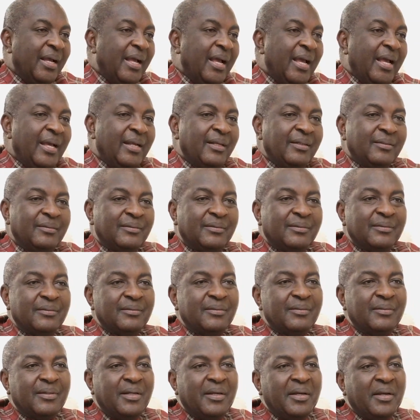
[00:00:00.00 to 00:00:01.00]
And
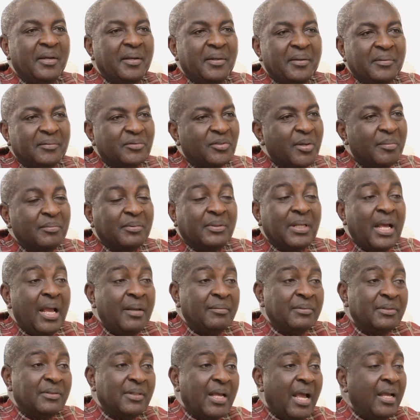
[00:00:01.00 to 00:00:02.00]
uh,
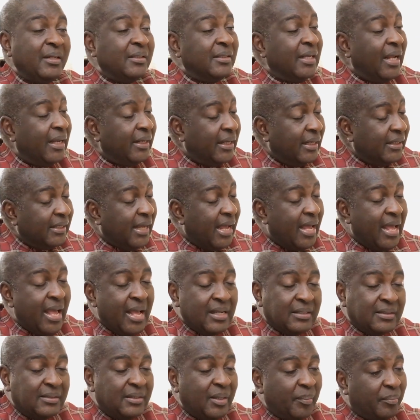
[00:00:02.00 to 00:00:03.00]
sometimes I, the other day
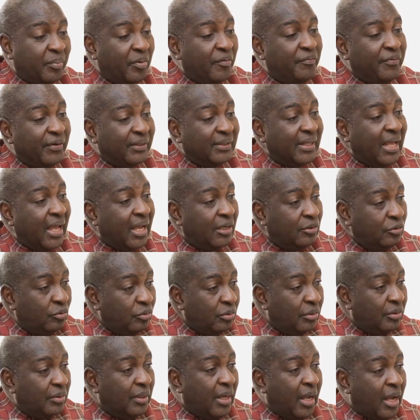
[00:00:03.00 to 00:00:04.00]
I asked the prophet, "Are
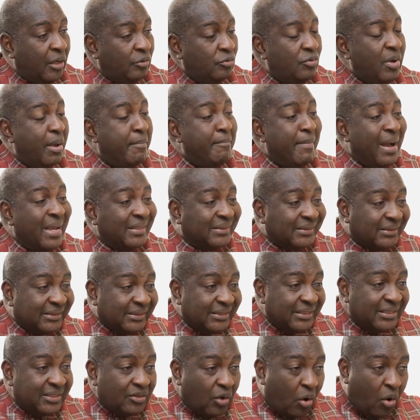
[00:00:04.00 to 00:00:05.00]
you are you a
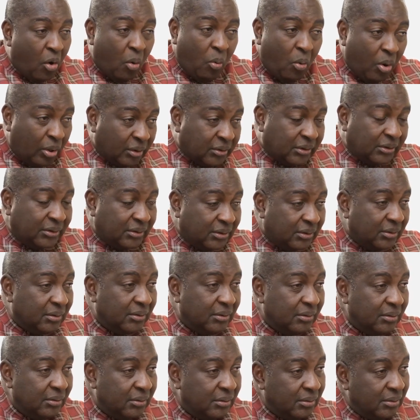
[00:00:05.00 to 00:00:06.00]
machine or
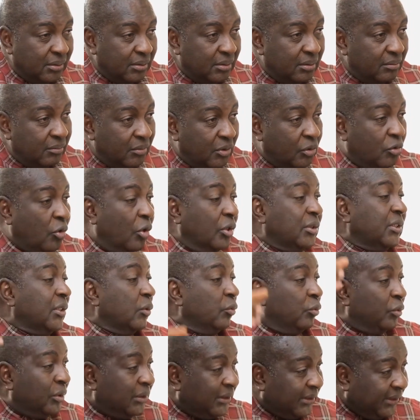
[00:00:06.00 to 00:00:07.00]
what?" because
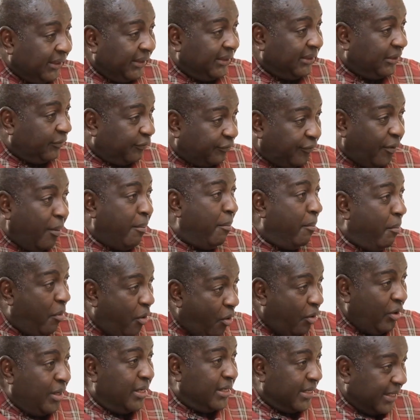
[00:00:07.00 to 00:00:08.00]
he would teach from
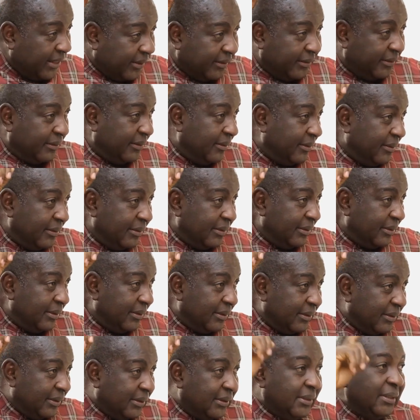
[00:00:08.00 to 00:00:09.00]
morning mm.
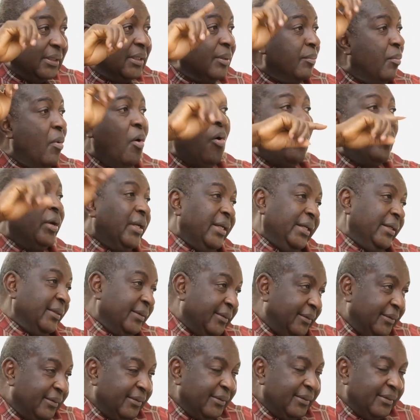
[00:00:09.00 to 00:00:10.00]
till morning.
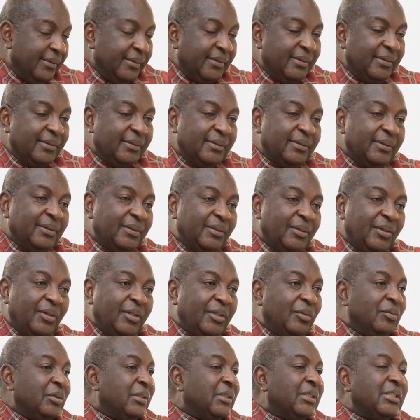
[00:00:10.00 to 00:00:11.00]
Mm. You know,
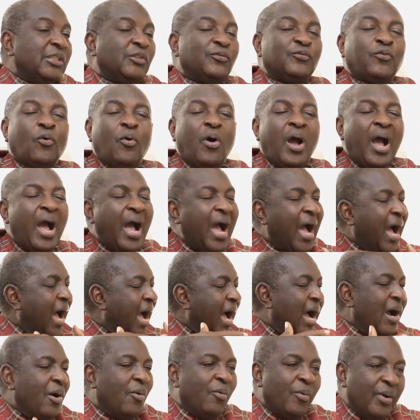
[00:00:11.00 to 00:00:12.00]
he would teach for
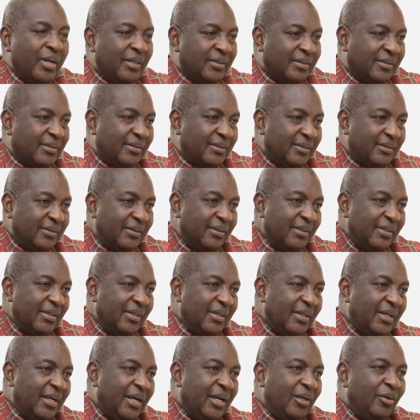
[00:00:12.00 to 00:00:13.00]
hours
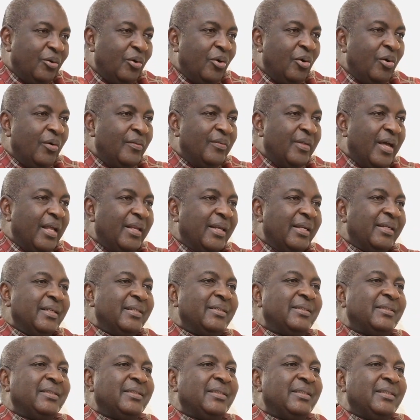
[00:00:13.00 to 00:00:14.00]
and all that. And
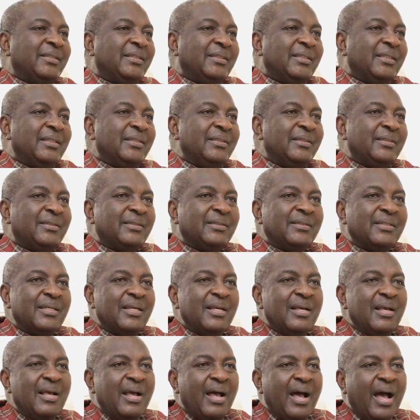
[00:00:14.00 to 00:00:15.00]
his teachings
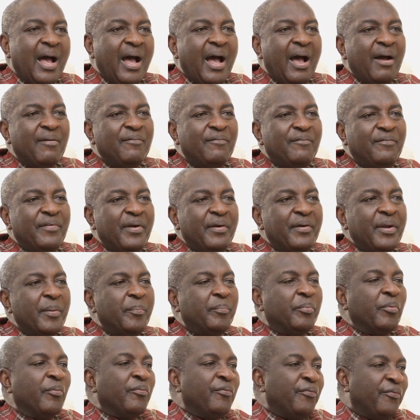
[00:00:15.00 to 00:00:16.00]
are very
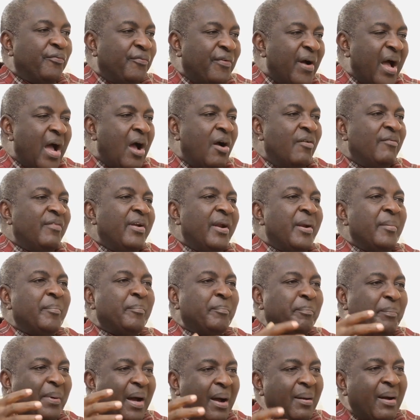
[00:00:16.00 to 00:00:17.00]
profound, very
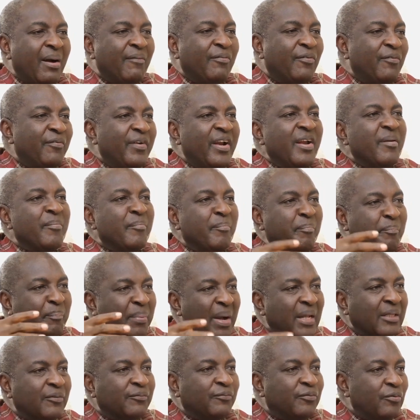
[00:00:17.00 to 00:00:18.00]
powerful, very
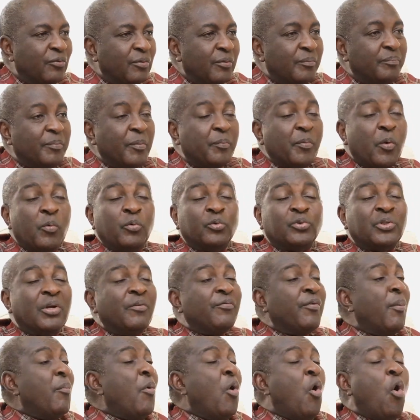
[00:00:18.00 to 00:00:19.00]
impactful. People would
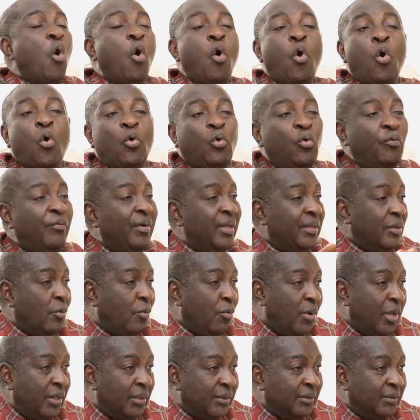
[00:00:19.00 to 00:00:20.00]
travel from all over the
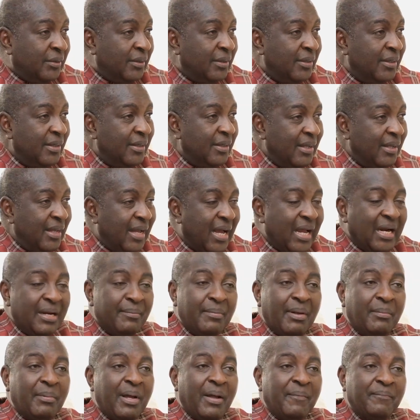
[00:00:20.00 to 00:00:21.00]
world. I
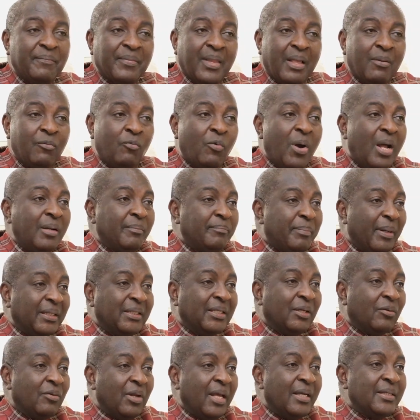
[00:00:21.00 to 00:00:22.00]
remember one
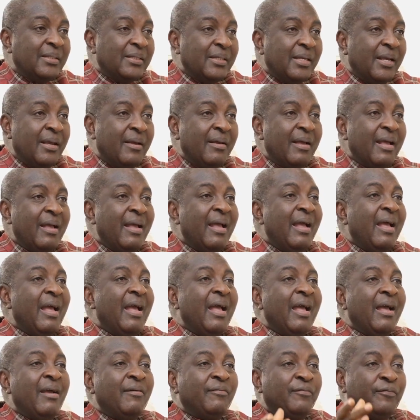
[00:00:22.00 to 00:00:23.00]
particular year,
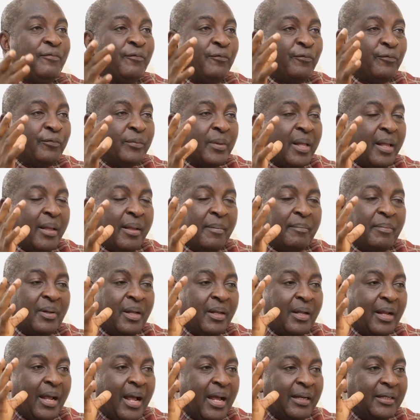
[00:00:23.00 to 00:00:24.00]
a, a,
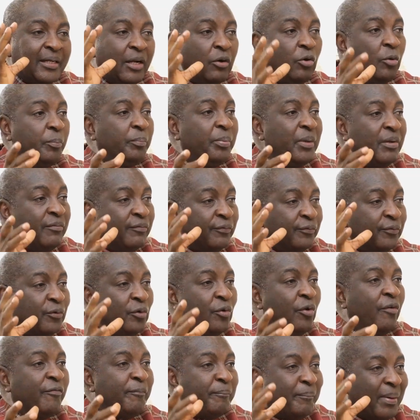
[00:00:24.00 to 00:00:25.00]
a, an aeroplane
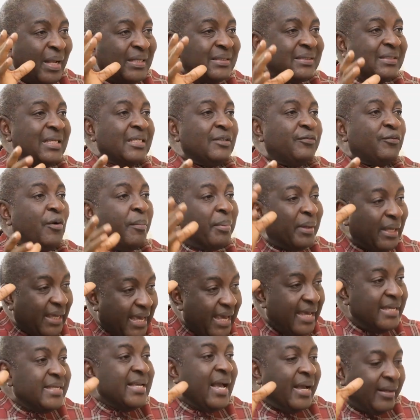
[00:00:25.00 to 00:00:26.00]
full of pastors from
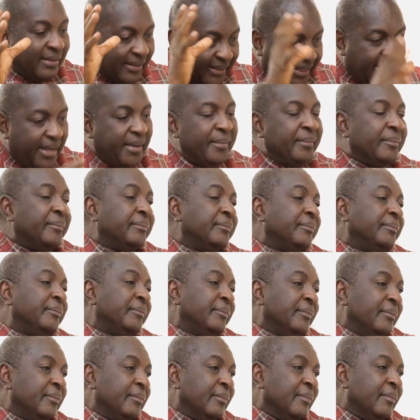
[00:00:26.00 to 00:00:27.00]
Kenya came
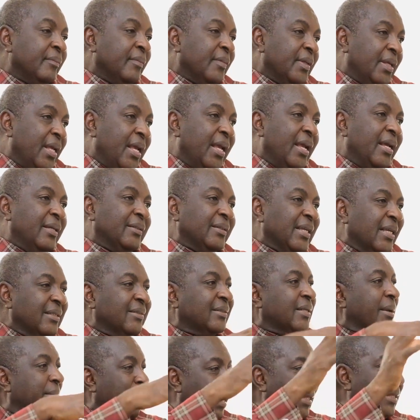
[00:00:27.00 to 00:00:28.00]
yeah. Yes,
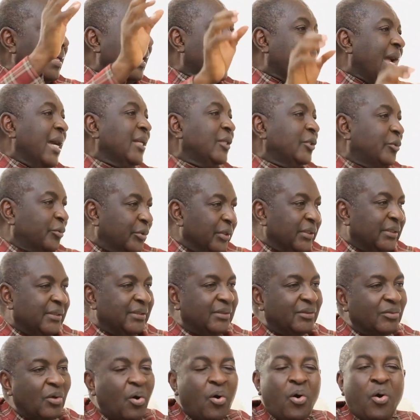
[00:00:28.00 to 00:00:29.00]
and some other
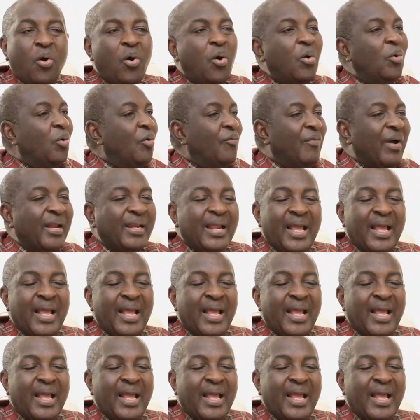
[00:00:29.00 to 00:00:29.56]
countries yeah. all over